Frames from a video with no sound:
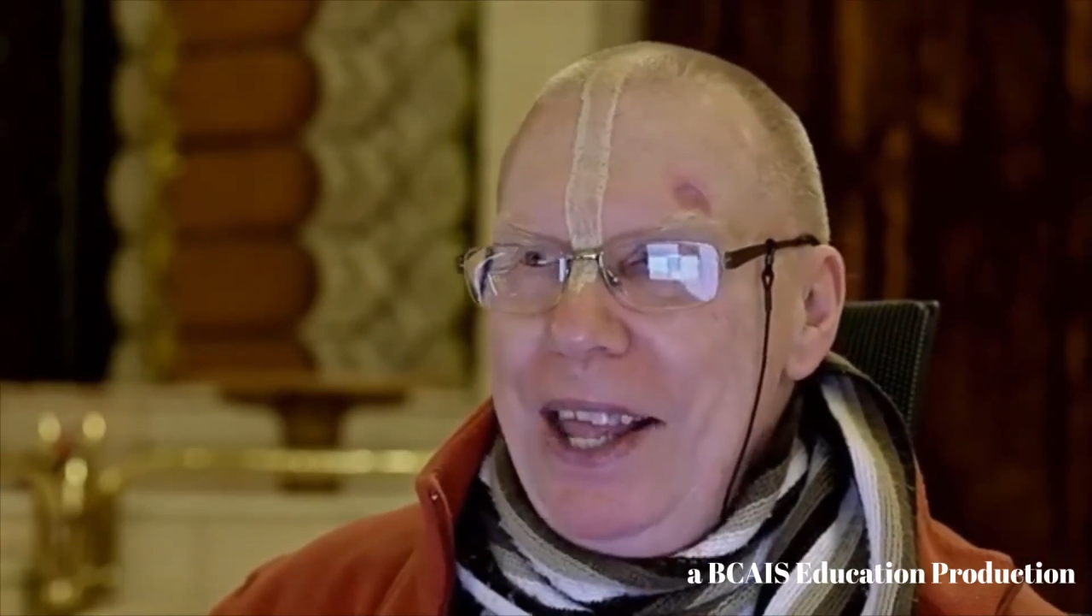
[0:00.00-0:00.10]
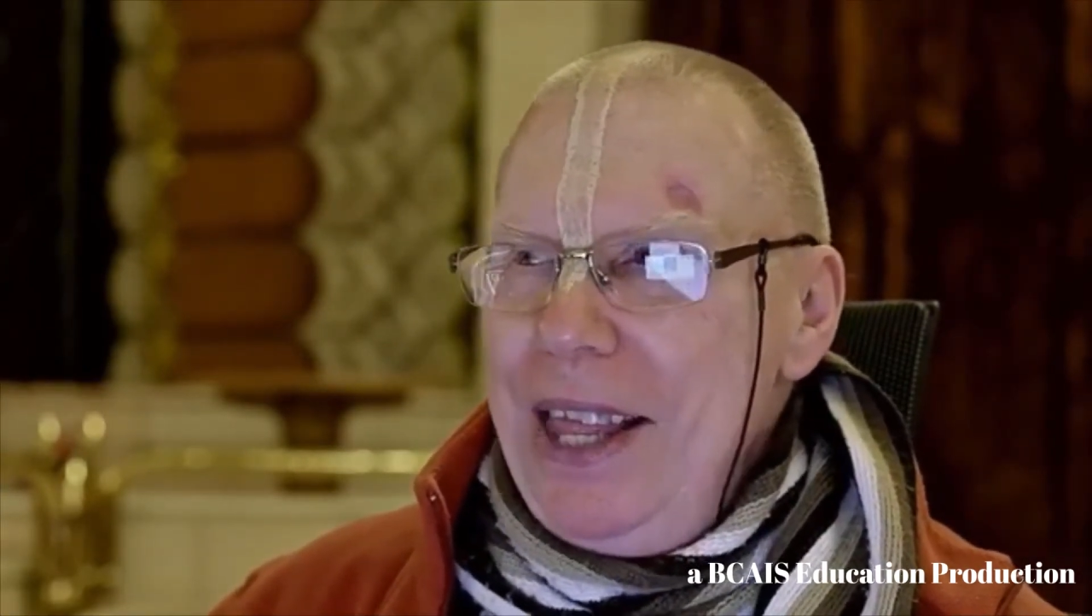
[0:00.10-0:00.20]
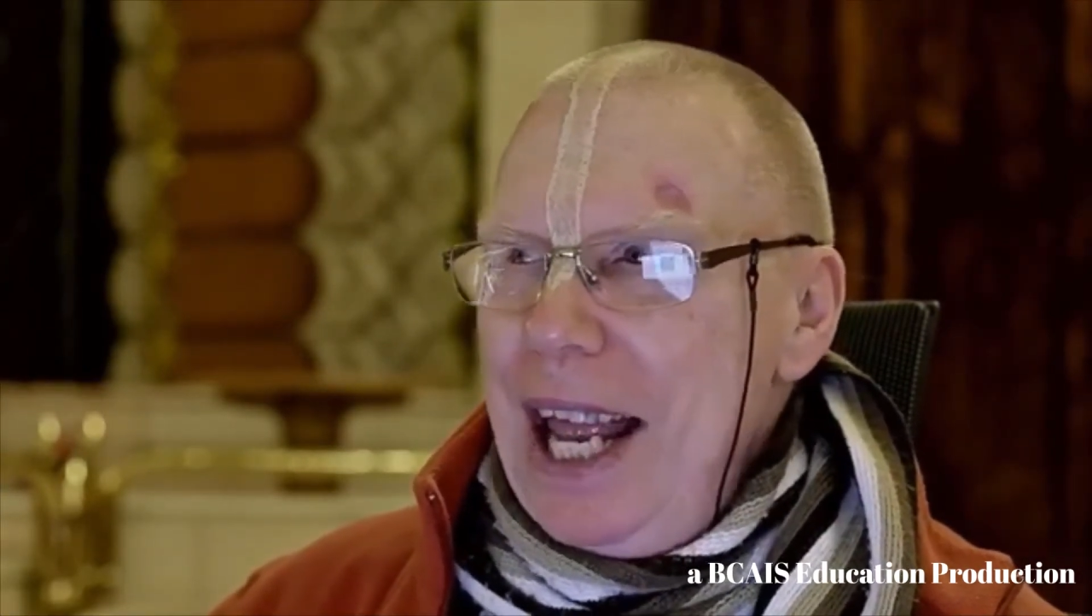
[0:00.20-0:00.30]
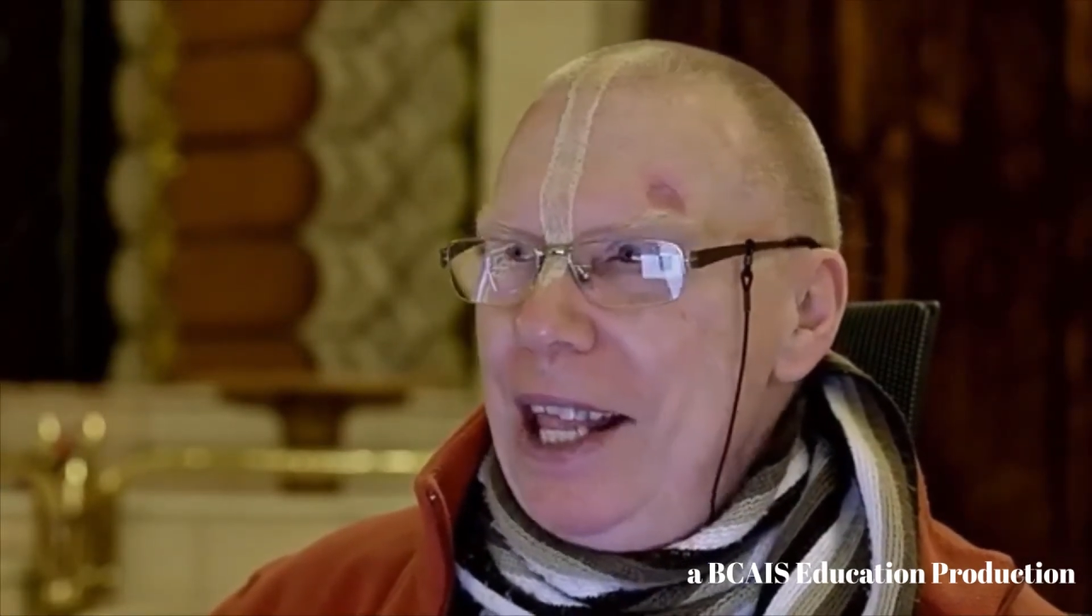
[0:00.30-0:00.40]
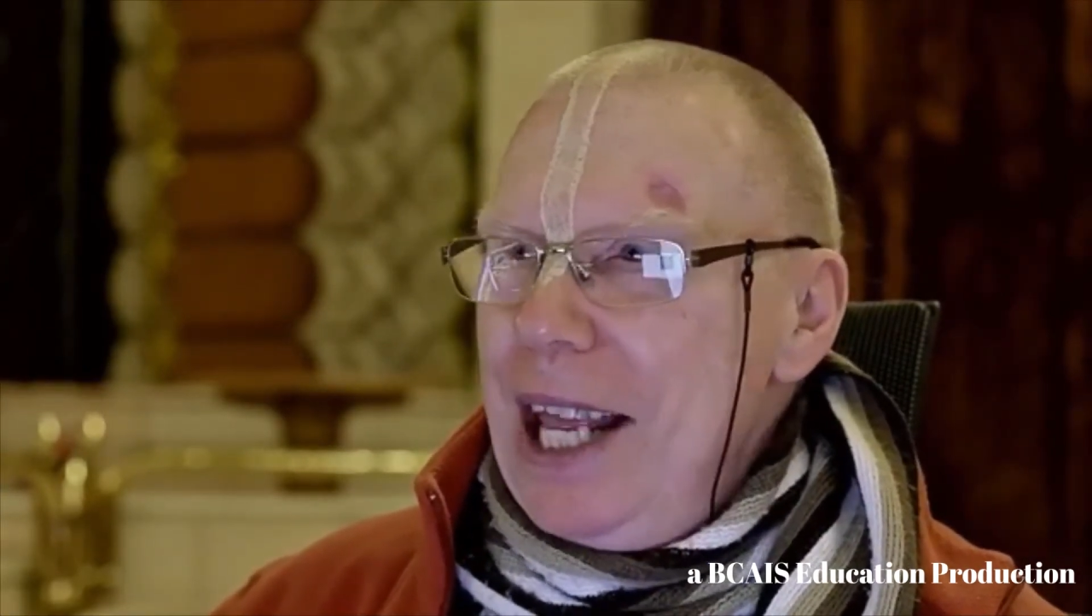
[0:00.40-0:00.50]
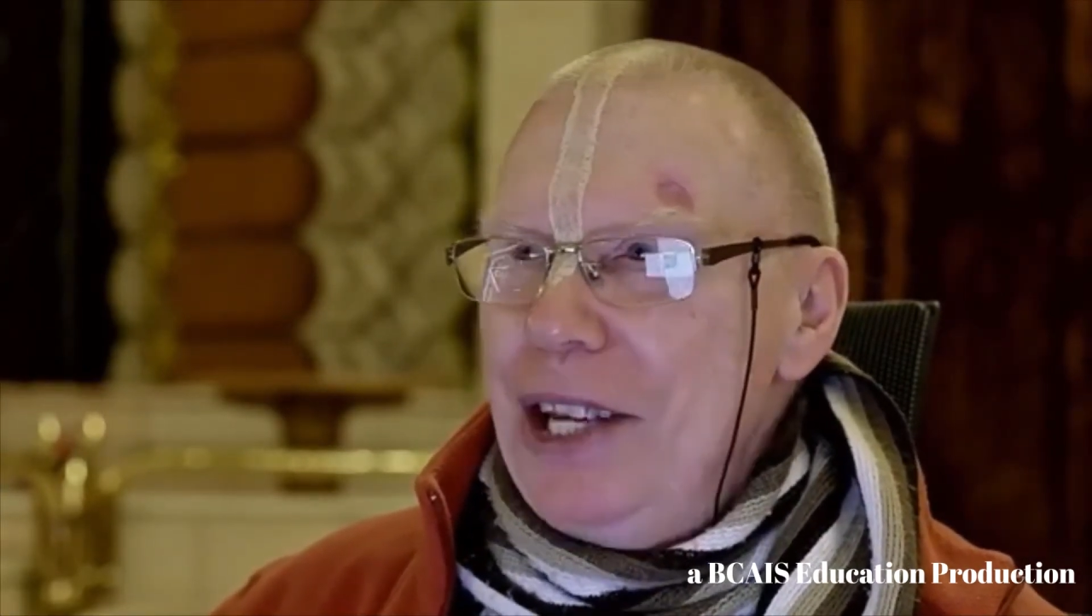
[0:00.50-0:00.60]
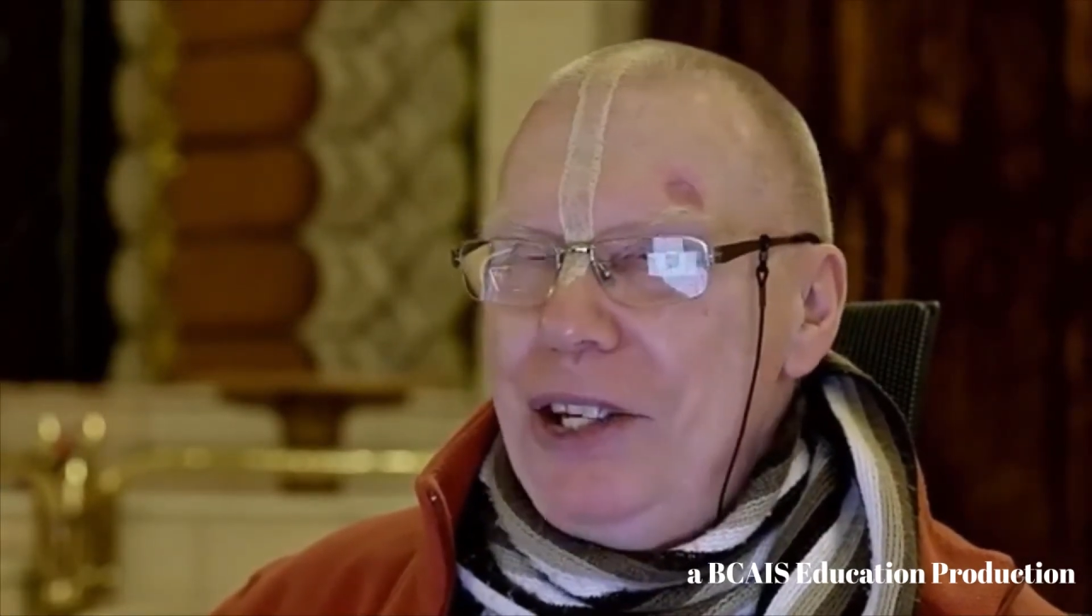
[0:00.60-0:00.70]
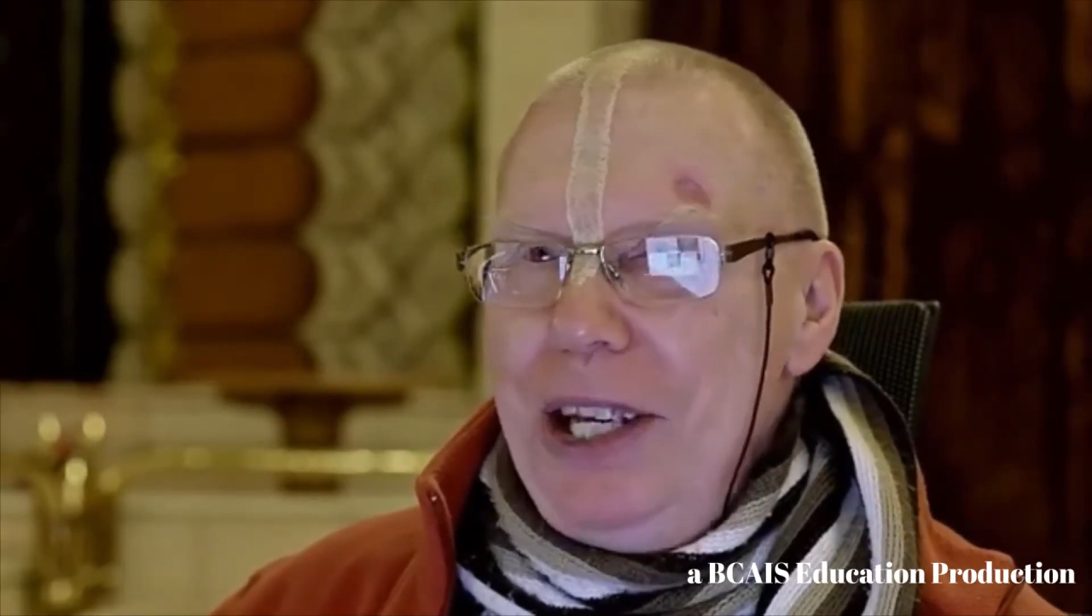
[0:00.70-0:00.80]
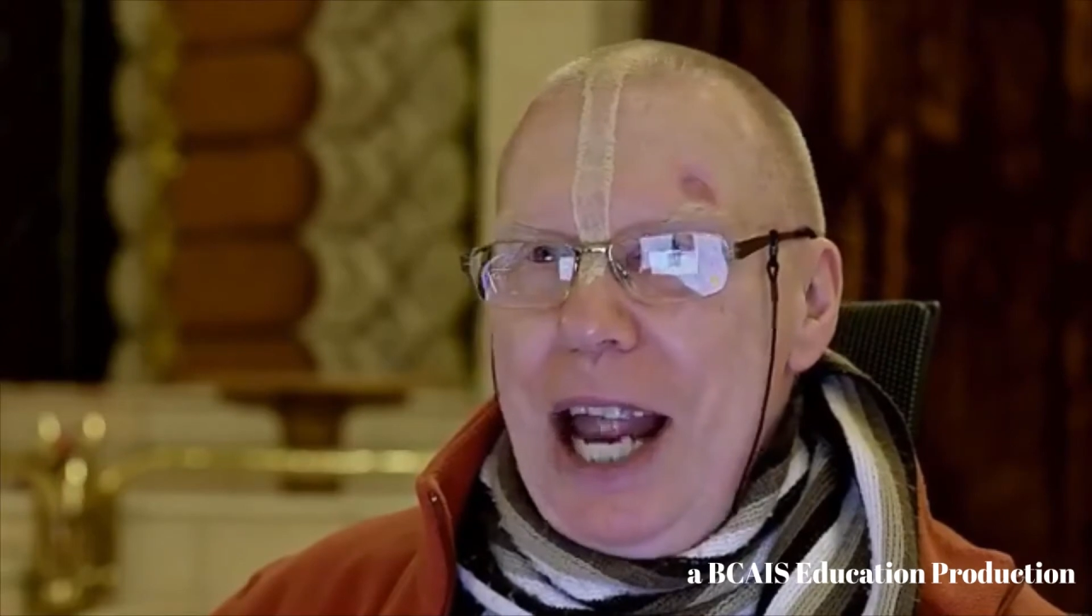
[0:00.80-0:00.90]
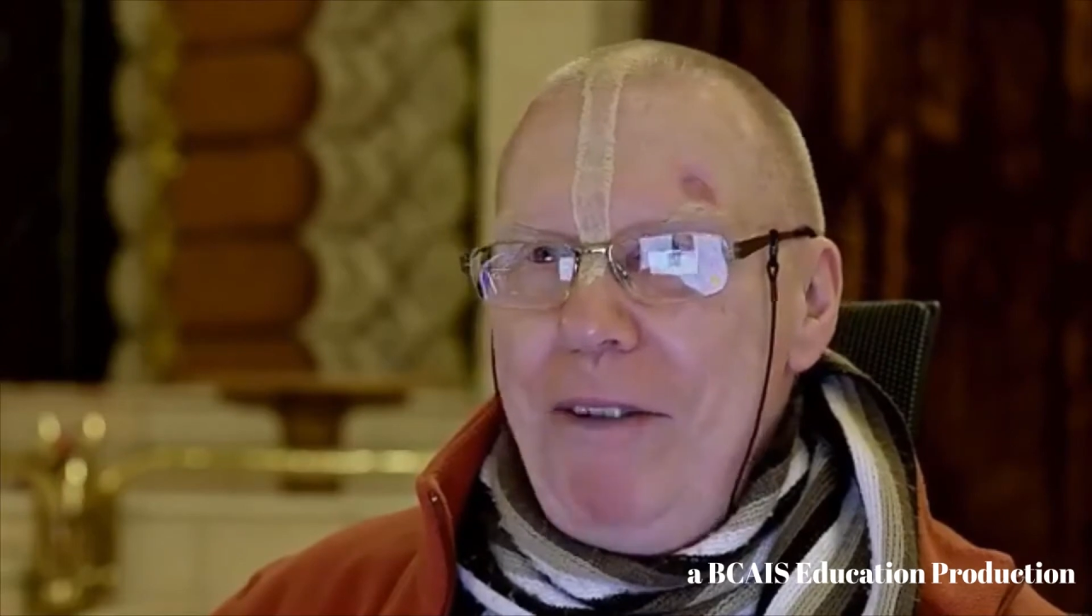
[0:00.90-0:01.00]

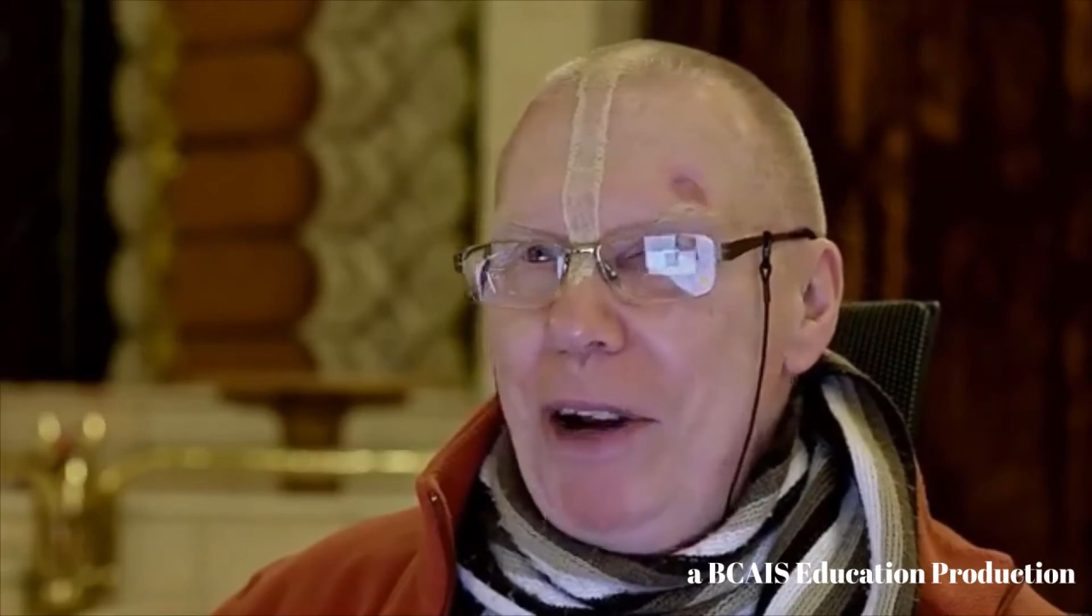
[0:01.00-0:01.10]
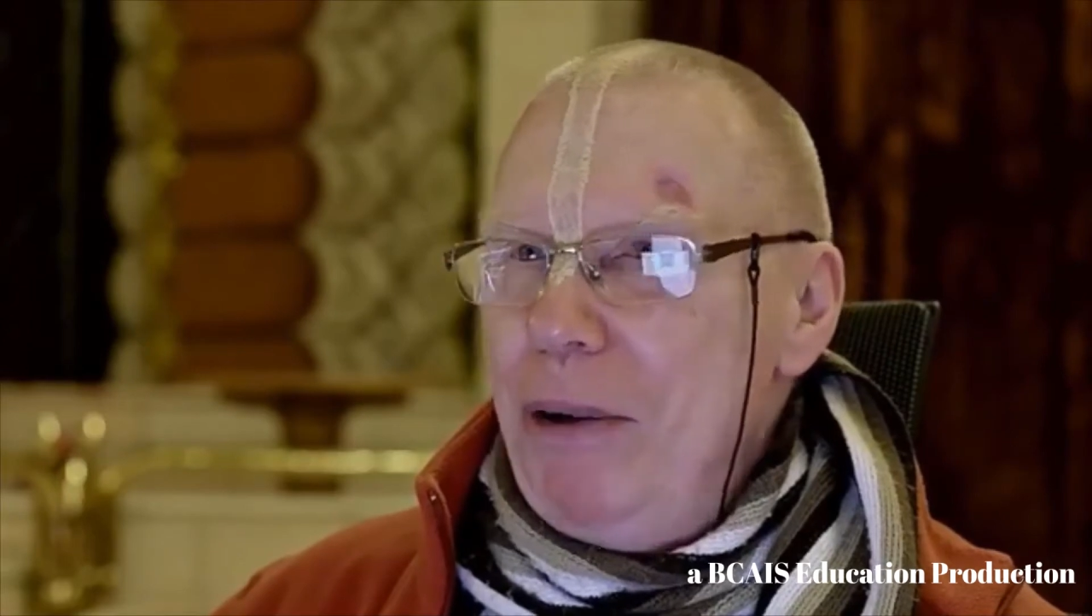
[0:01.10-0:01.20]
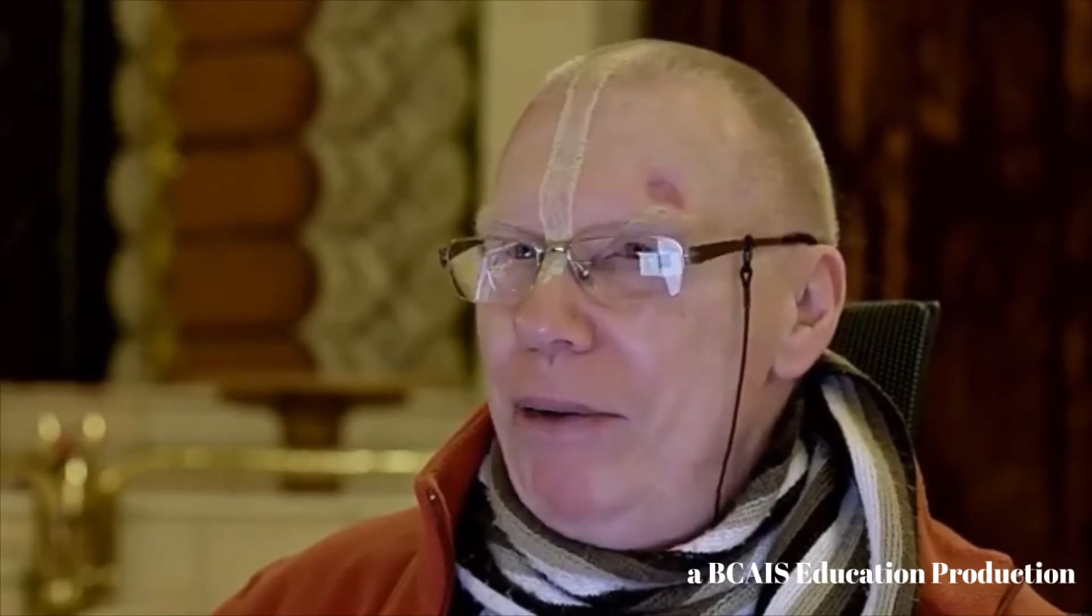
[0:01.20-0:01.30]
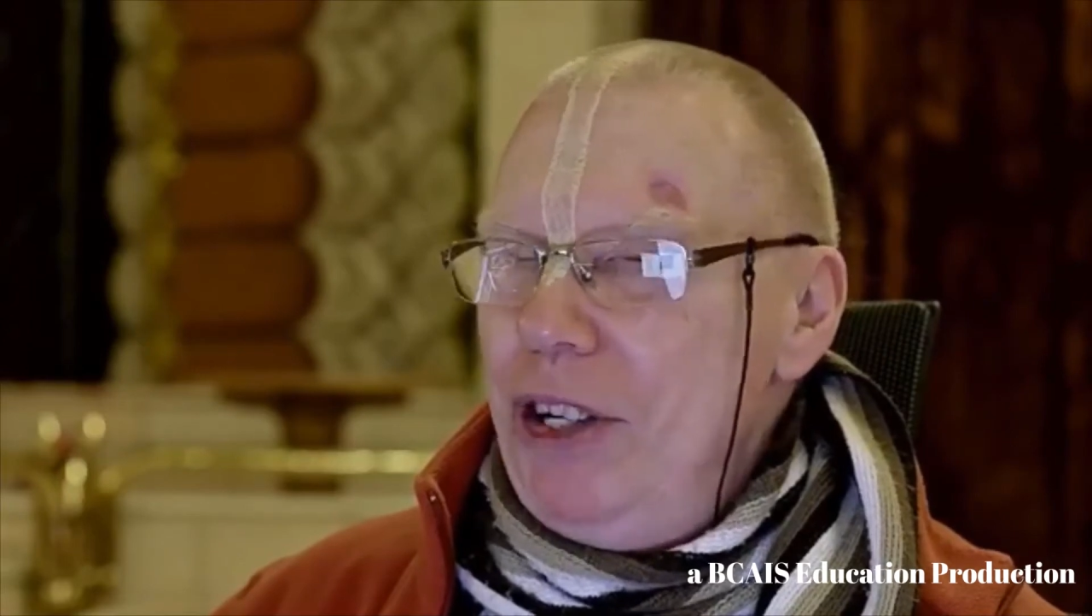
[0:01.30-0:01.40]
There's never